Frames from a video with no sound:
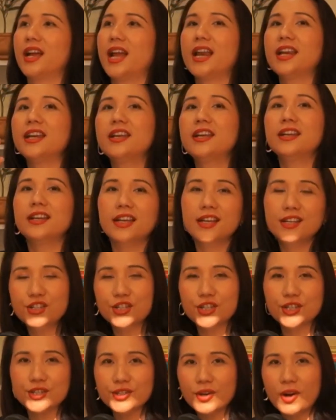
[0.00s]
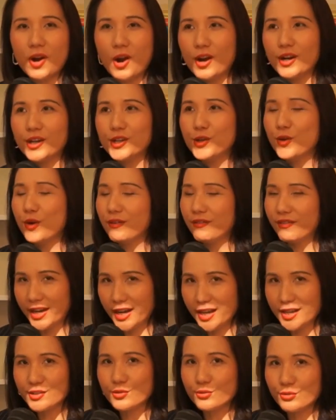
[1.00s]
any digits on your
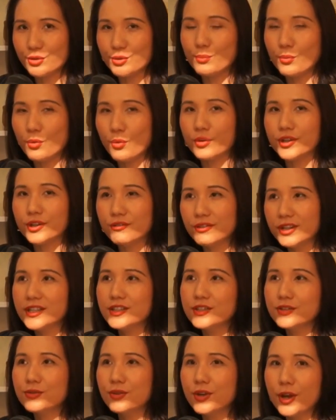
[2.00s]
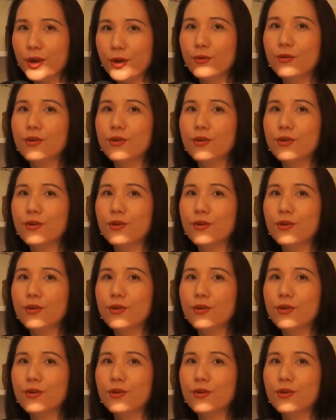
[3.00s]
financial report, you need to know